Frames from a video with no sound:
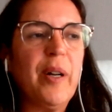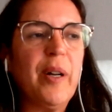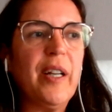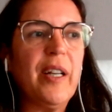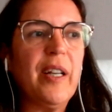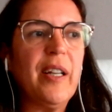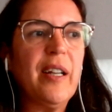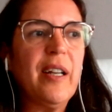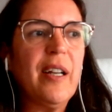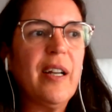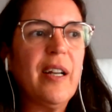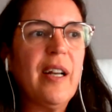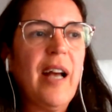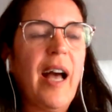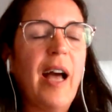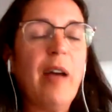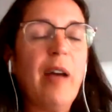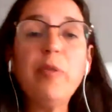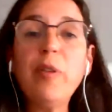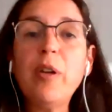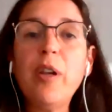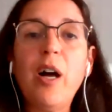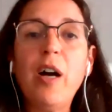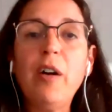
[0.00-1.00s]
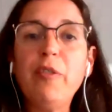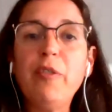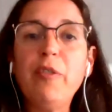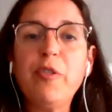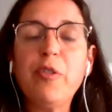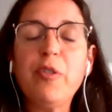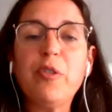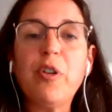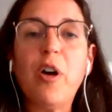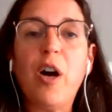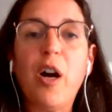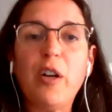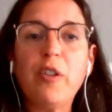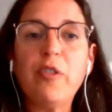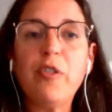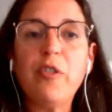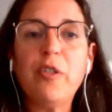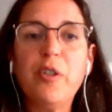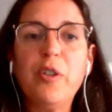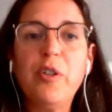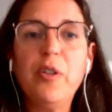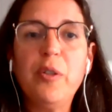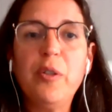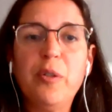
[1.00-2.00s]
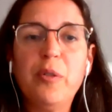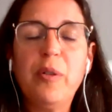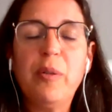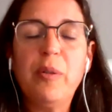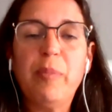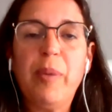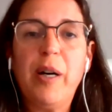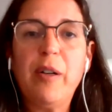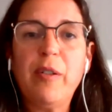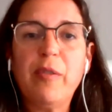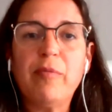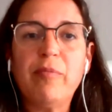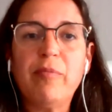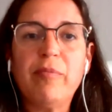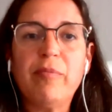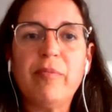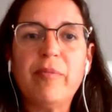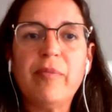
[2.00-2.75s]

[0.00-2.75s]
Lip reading: I would love to talk to you about